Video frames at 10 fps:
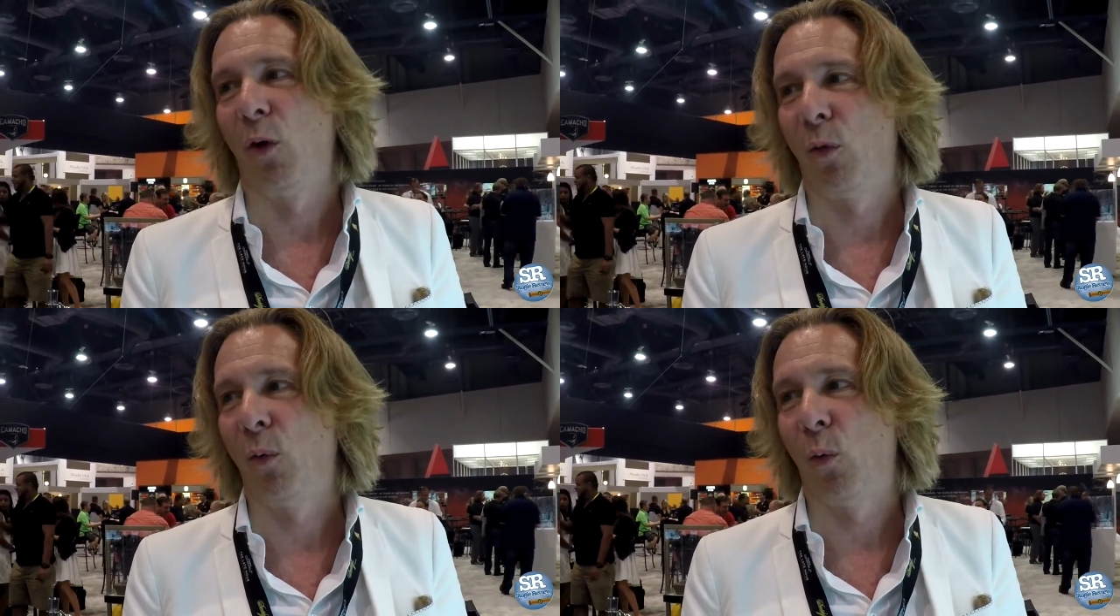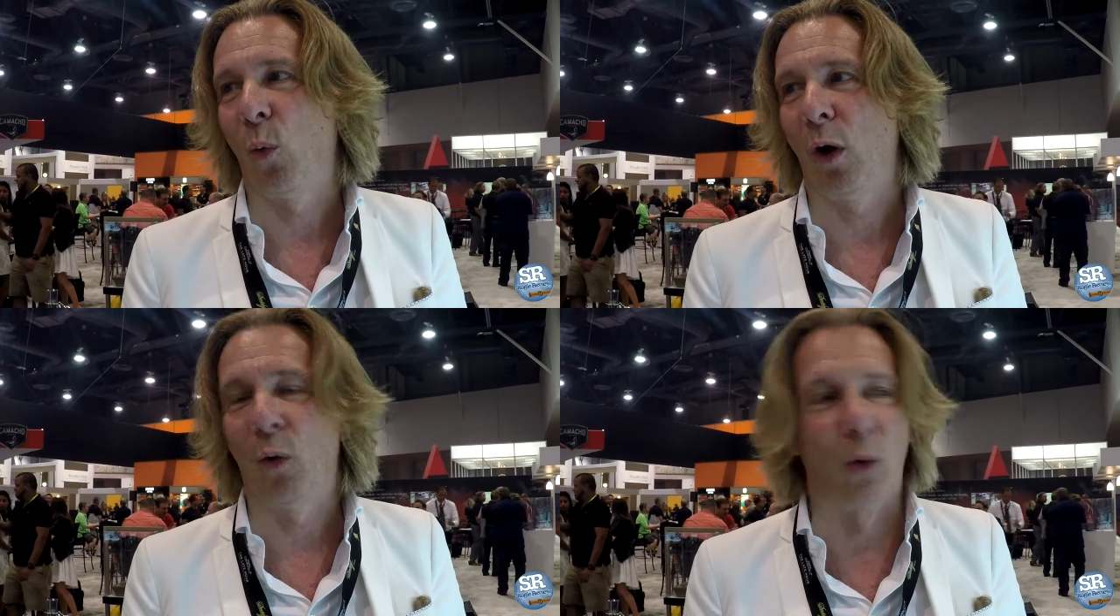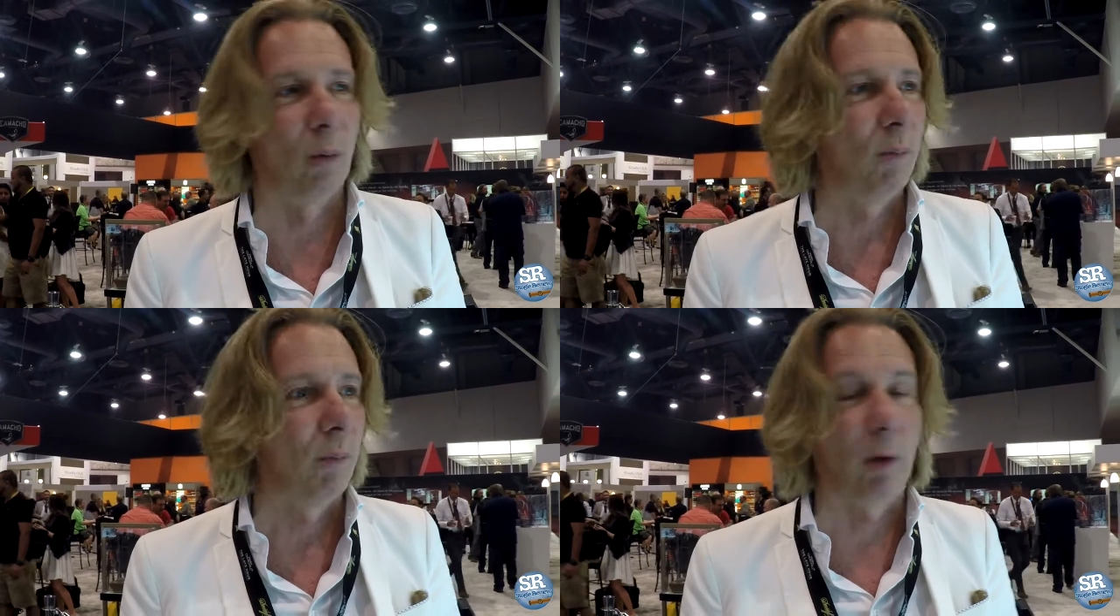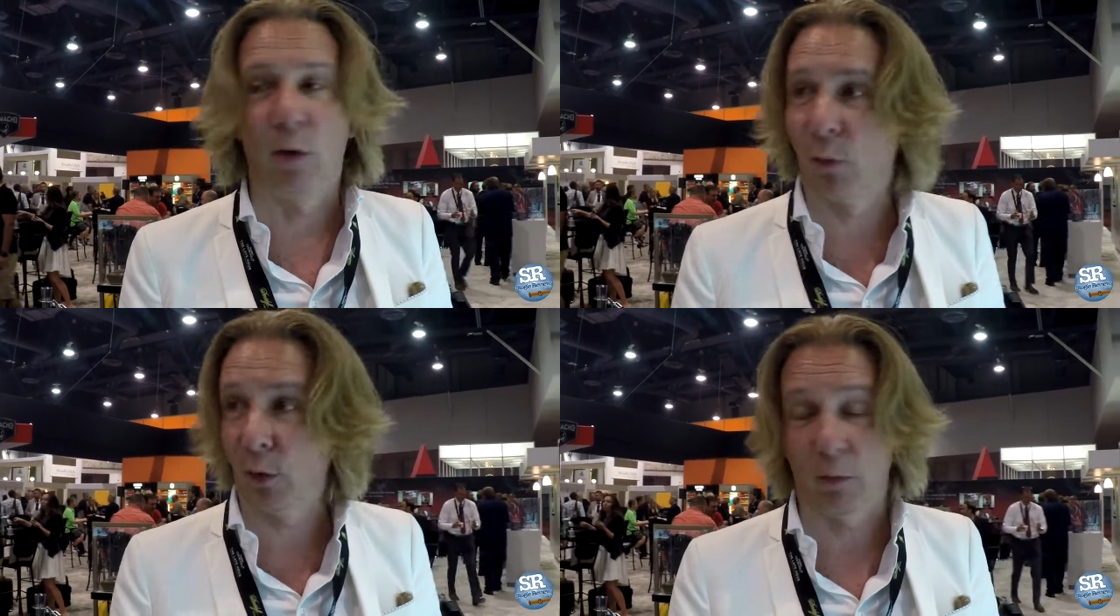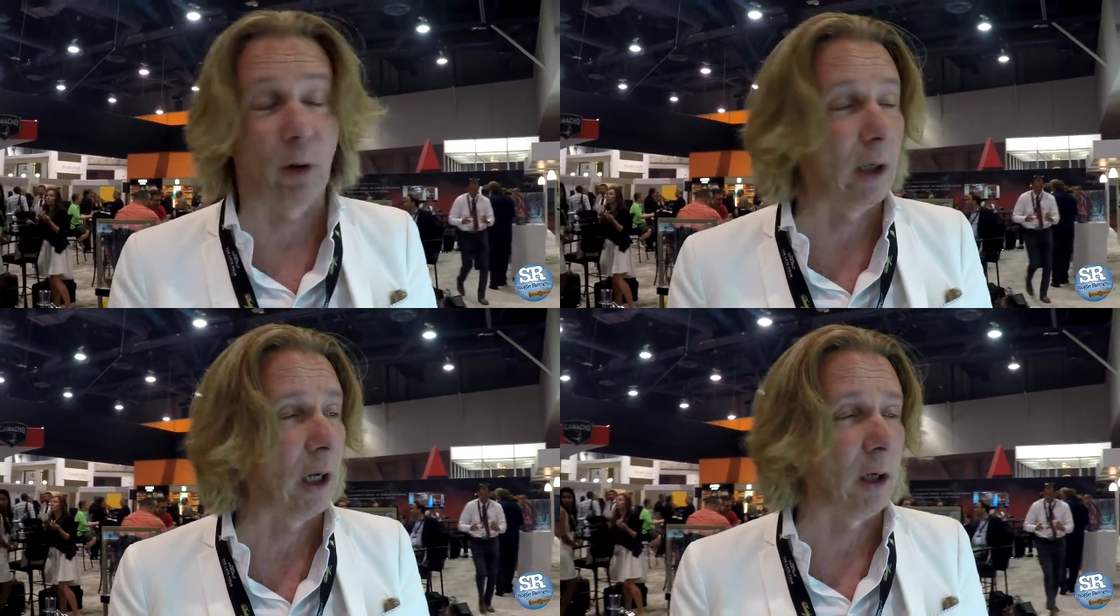It's quite great. cool. But it's a
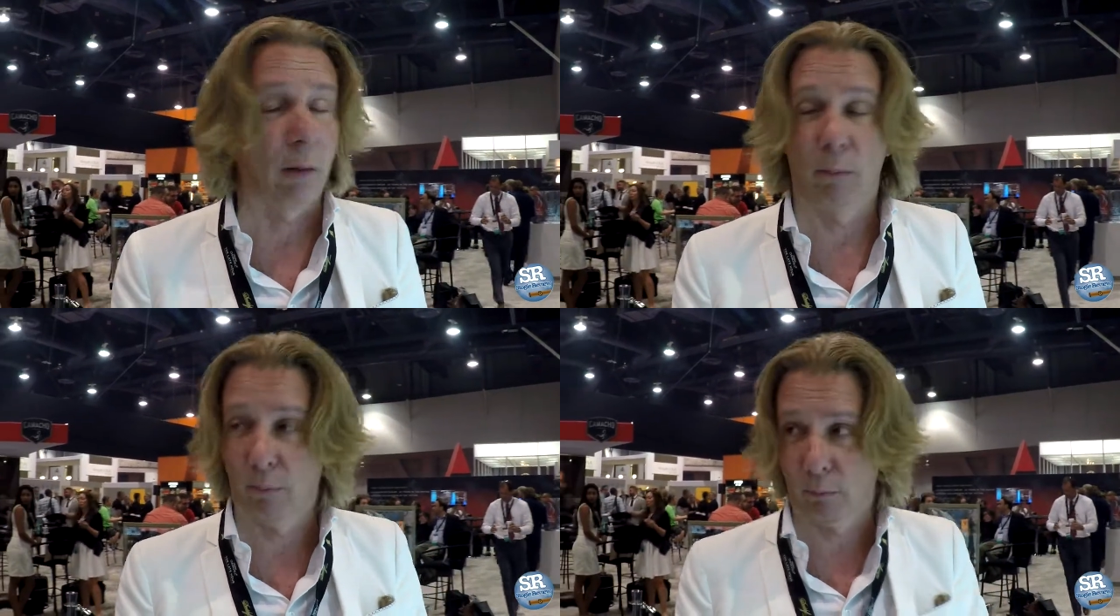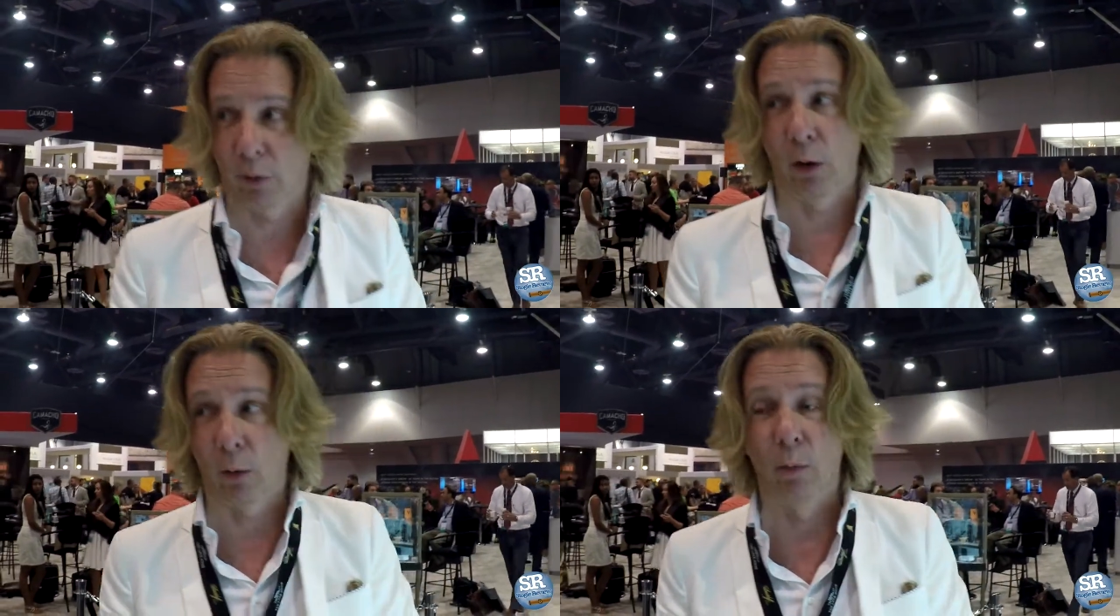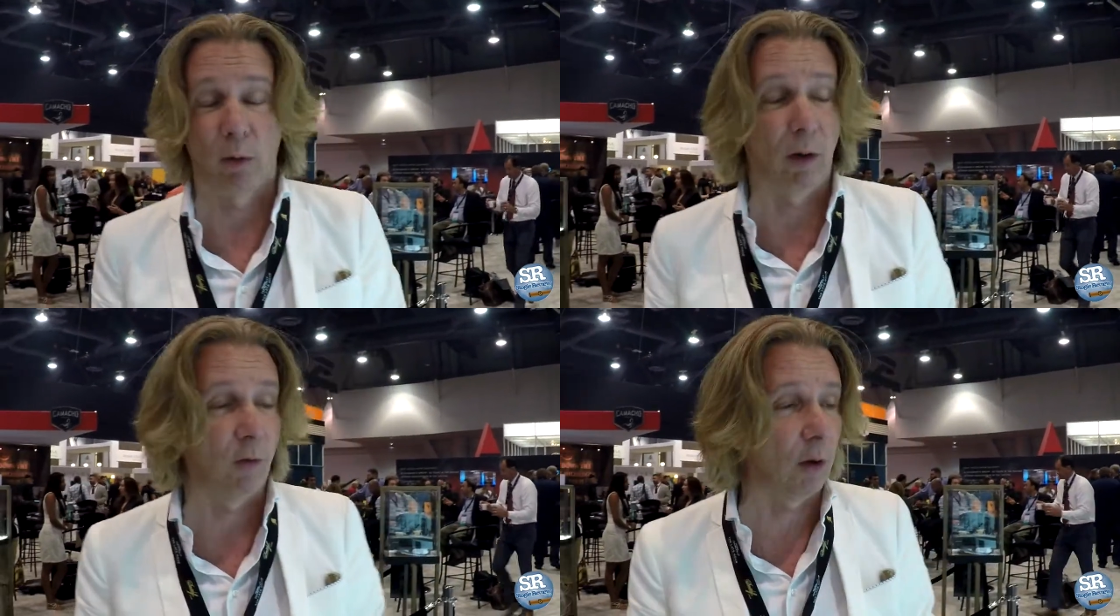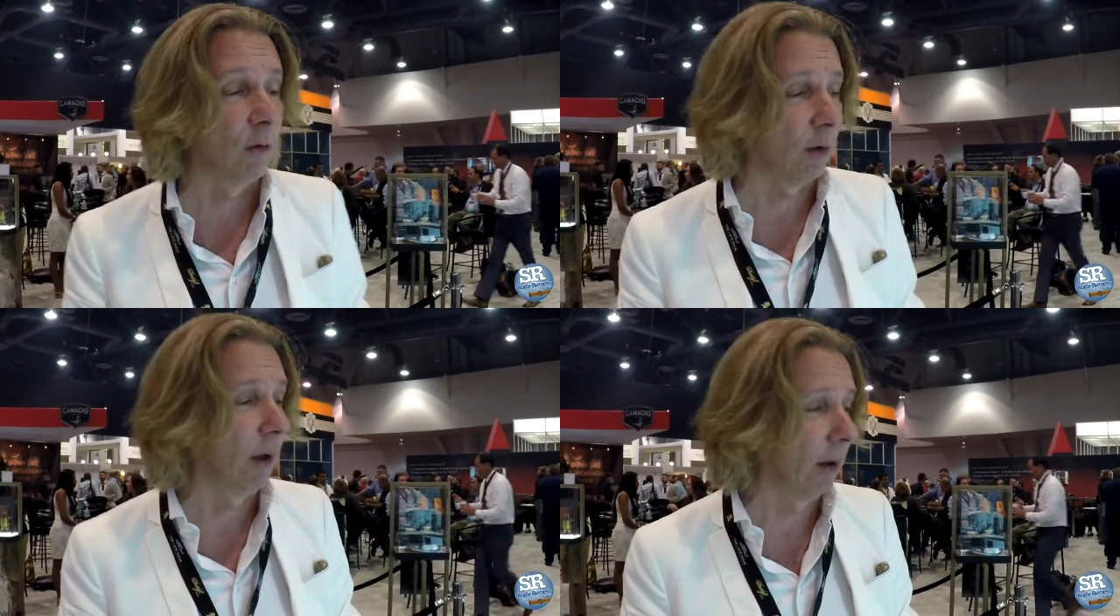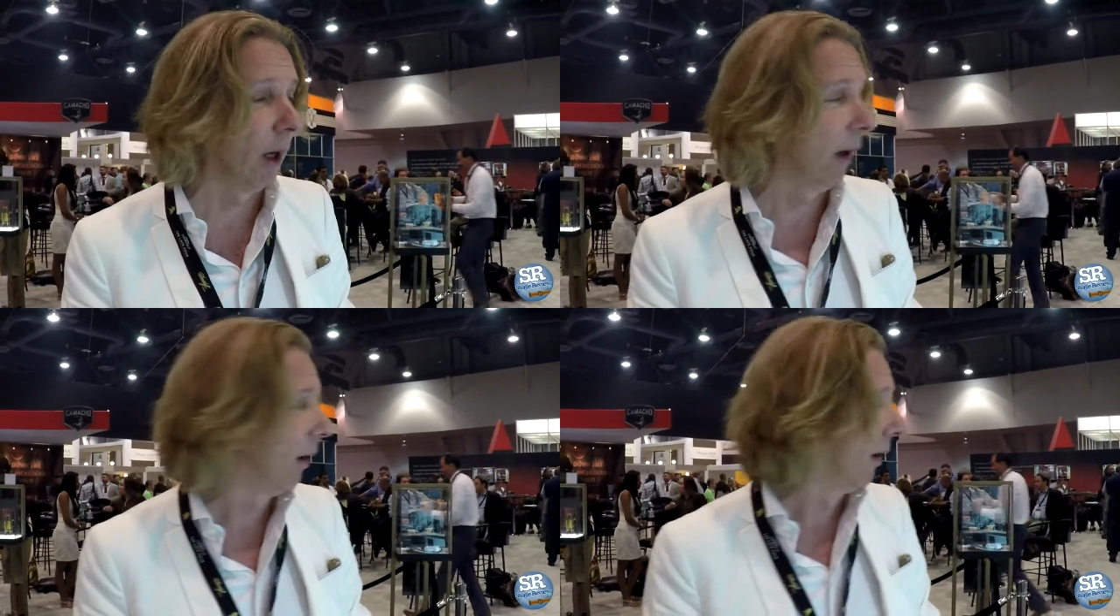great idea. Thank you. Looking Seriously, forward to it.
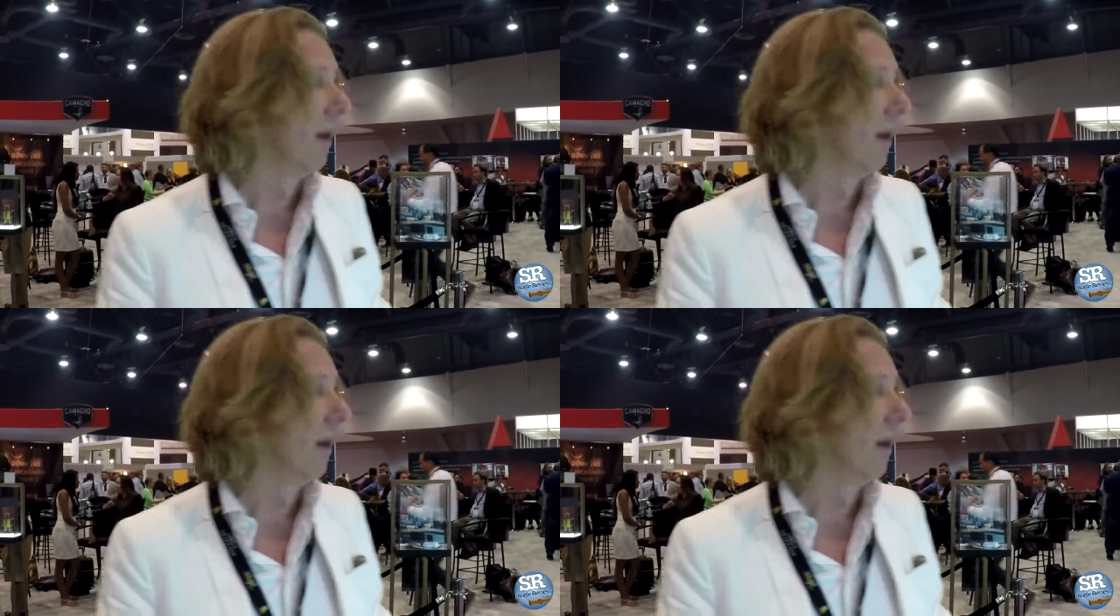Yeah.